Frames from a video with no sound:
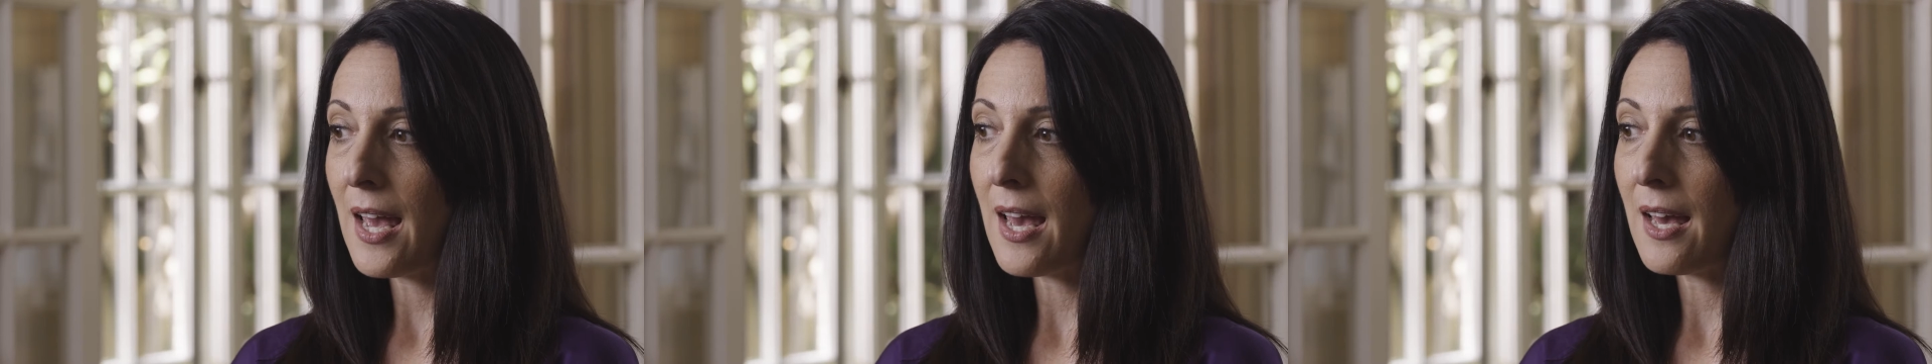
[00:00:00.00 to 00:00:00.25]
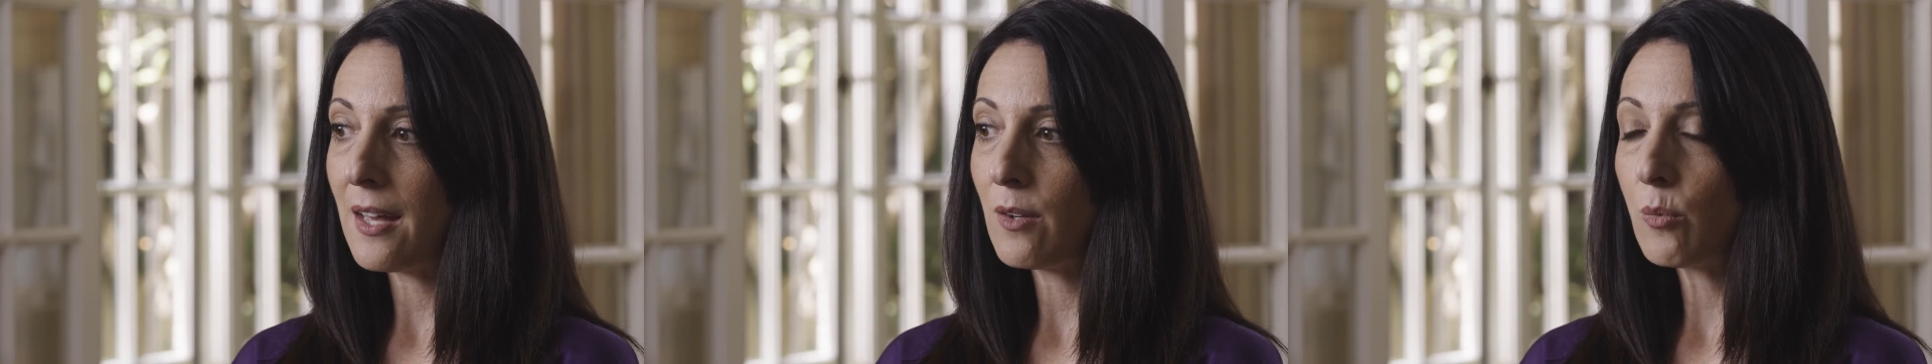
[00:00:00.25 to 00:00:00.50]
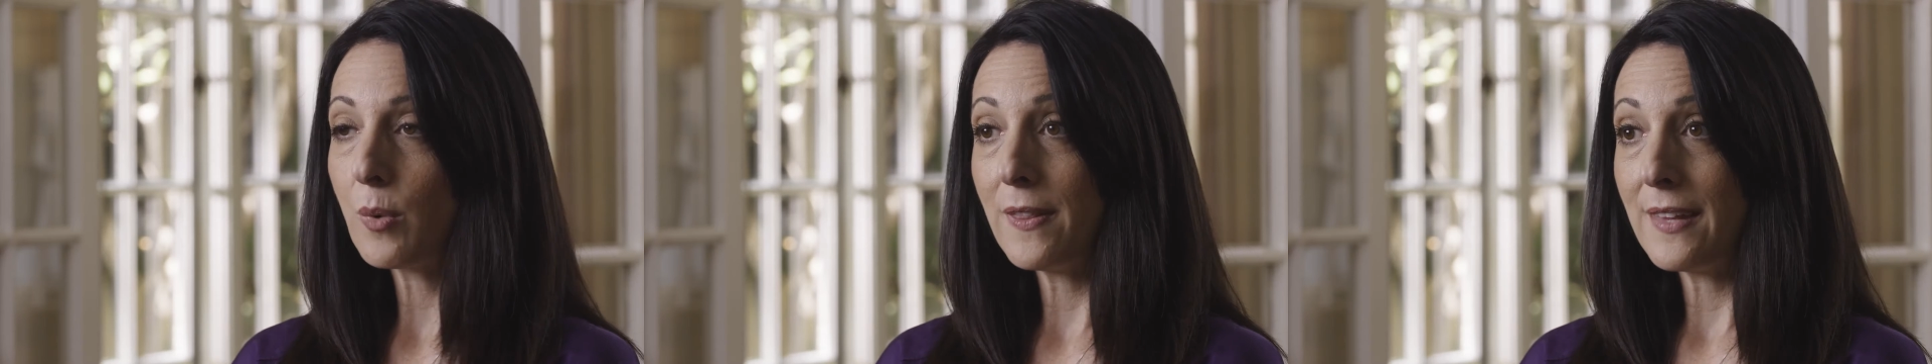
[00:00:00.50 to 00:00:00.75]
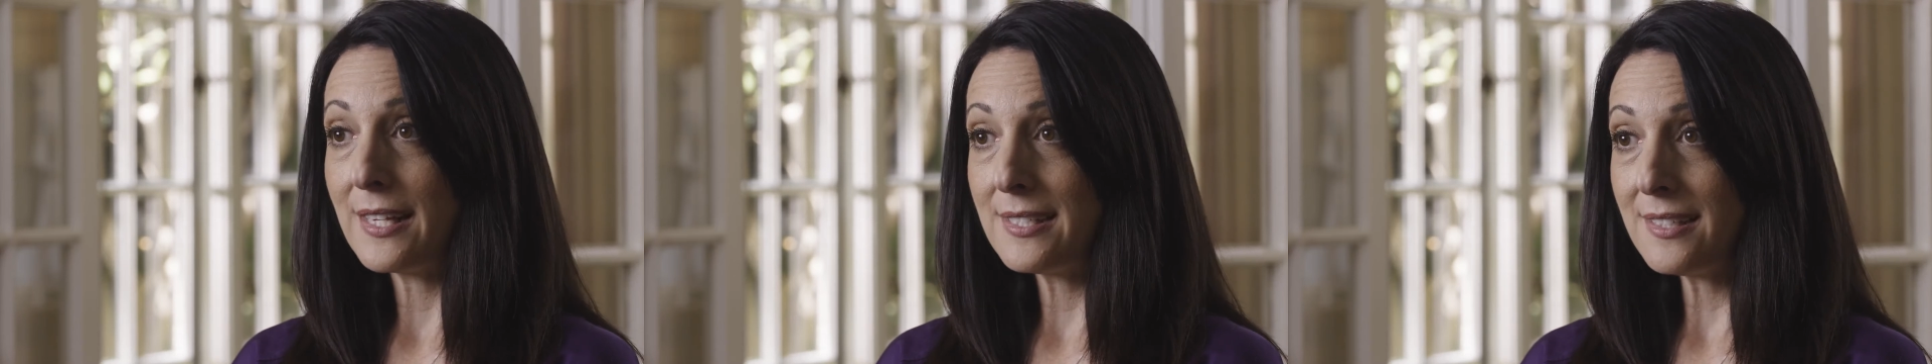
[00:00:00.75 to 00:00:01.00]
And when
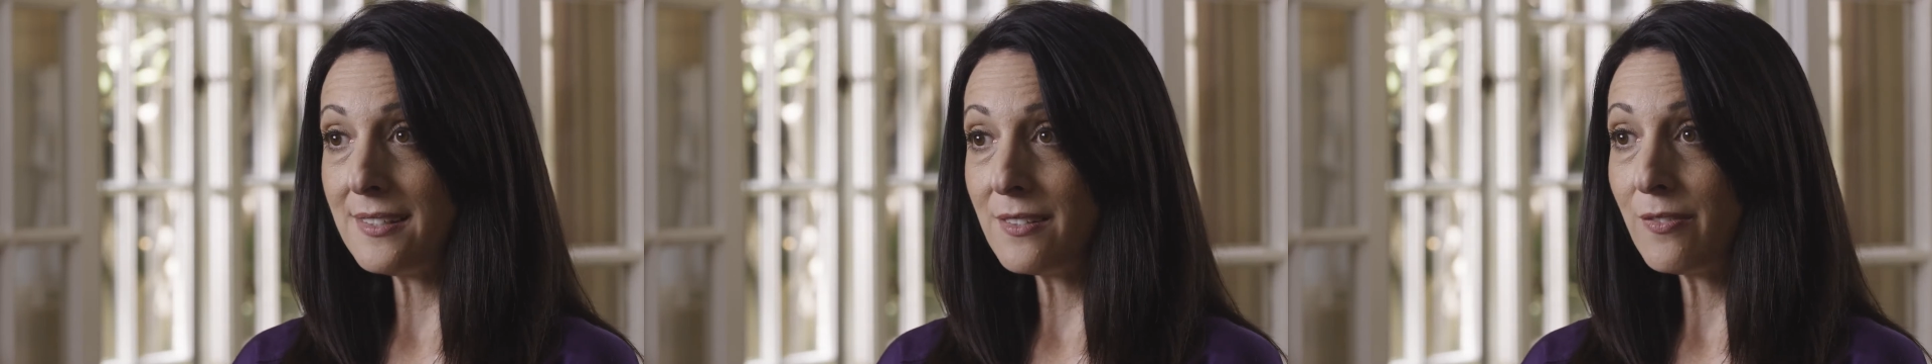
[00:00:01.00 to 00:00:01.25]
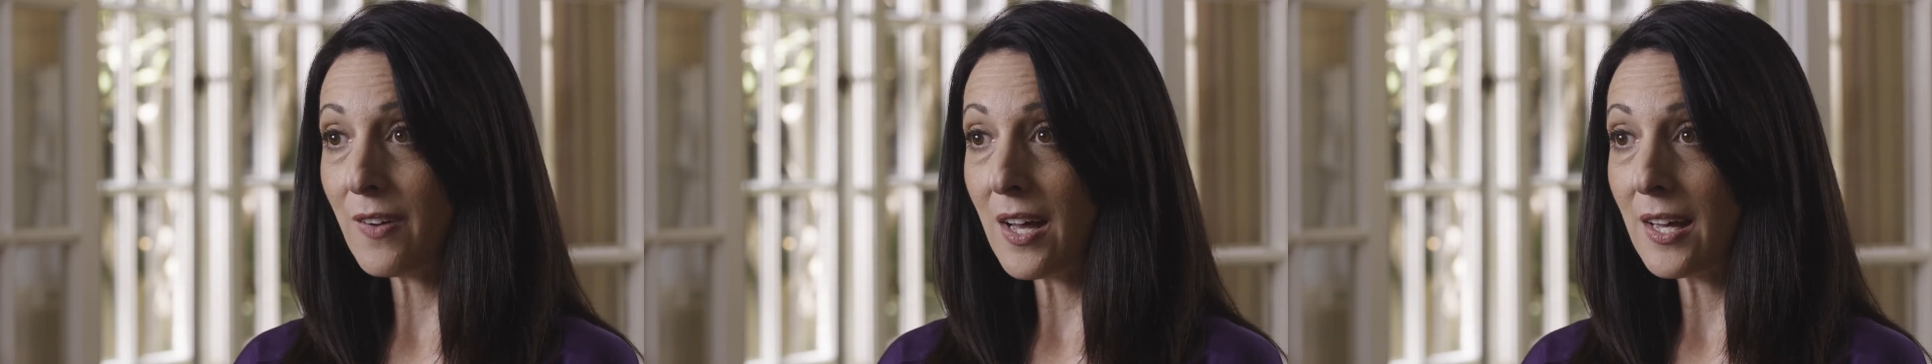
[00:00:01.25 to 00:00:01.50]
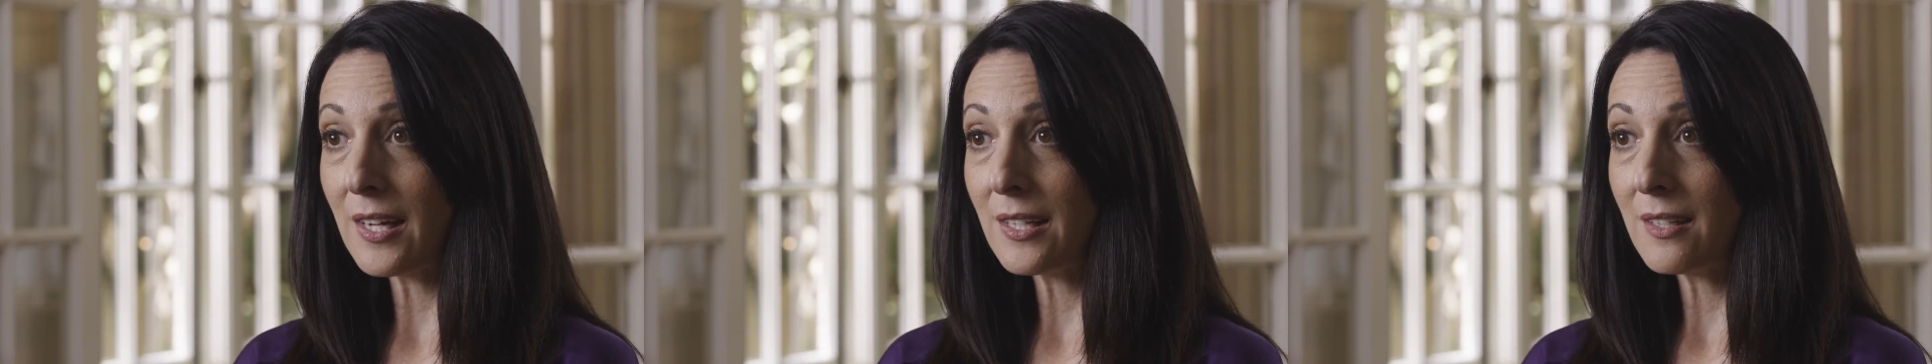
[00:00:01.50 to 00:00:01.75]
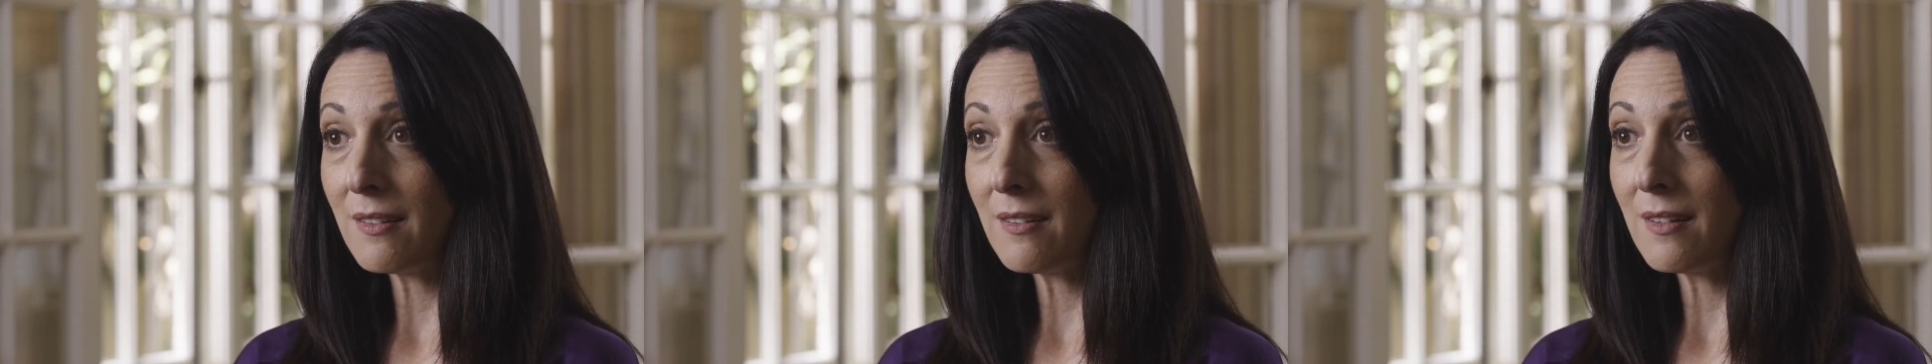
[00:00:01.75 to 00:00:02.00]
they did
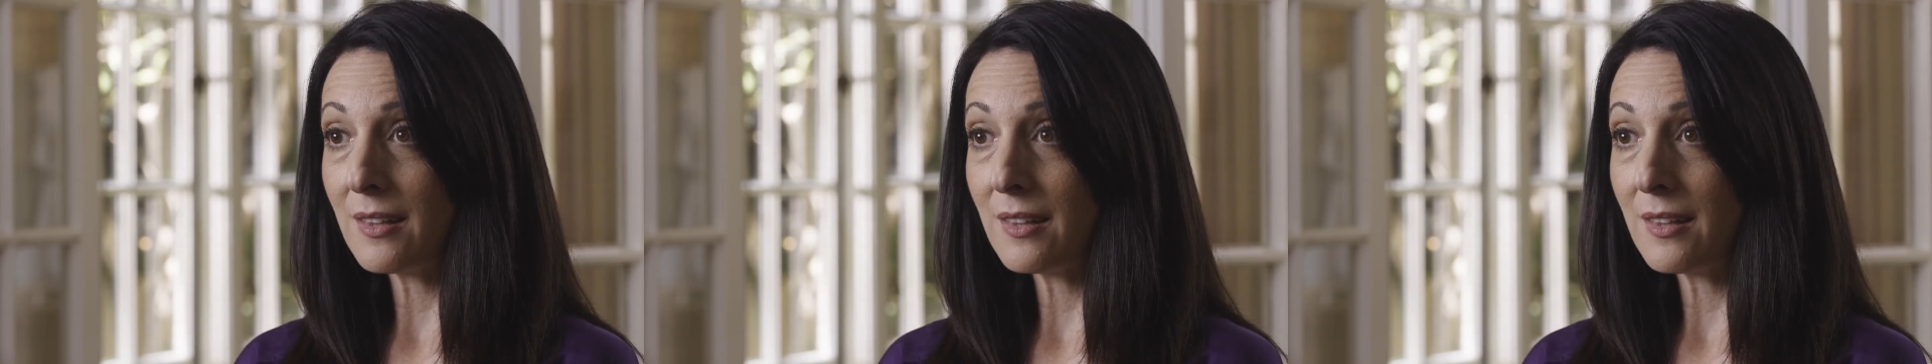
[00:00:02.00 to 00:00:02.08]
define